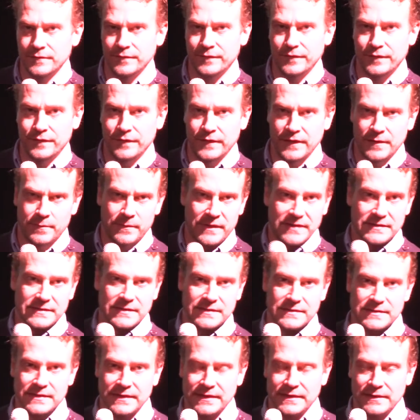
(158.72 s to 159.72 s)
the film, as I
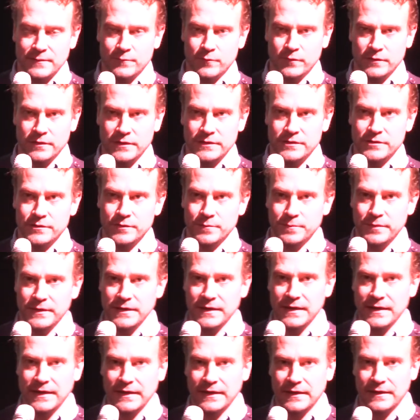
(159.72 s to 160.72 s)
said, it should be
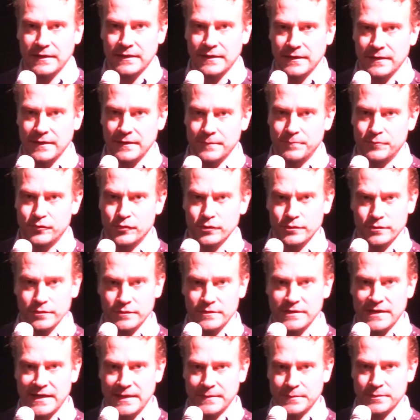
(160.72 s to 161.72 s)
like
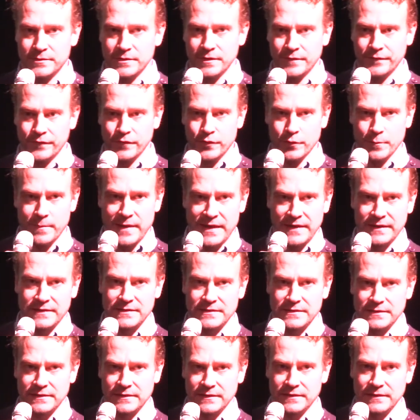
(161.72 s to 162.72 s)
prototypes of
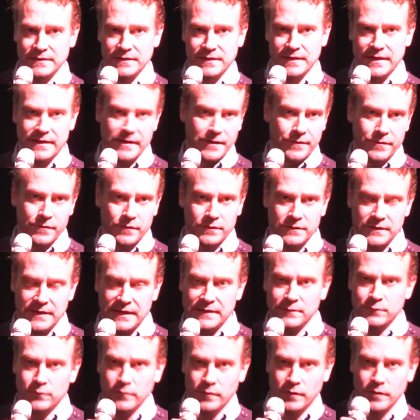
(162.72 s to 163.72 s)
humanity, and I thought
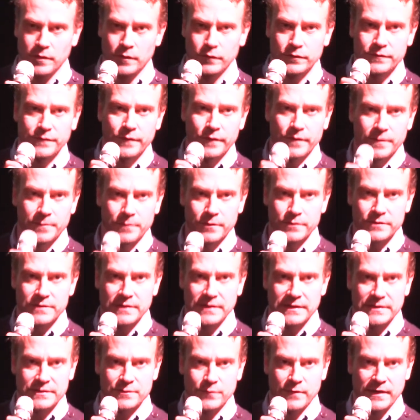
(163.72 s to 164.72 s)
that goes for the
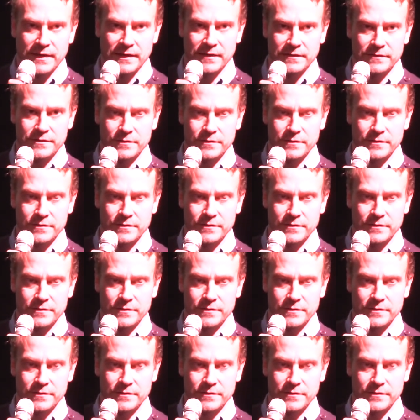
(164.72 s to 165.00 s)
music as well.